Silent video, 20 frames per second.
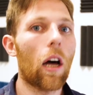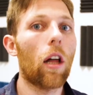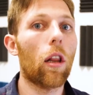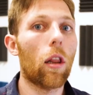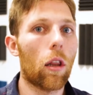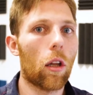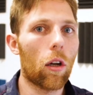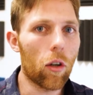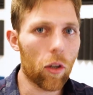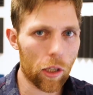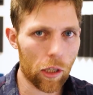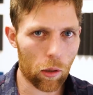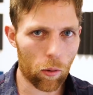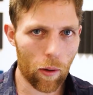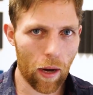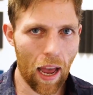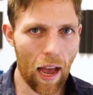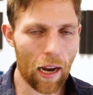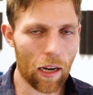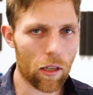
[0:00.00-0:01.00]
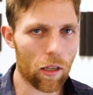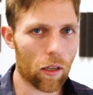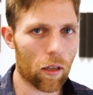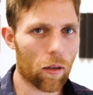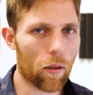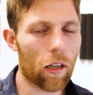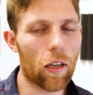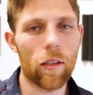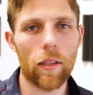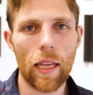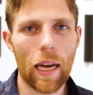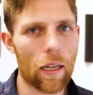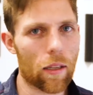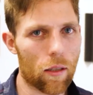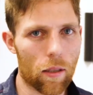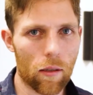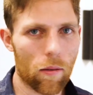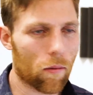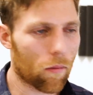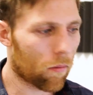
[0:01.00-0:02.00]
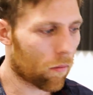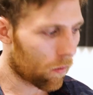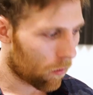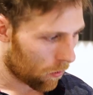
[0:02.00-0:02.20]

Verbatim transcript: allergic reaction, because that's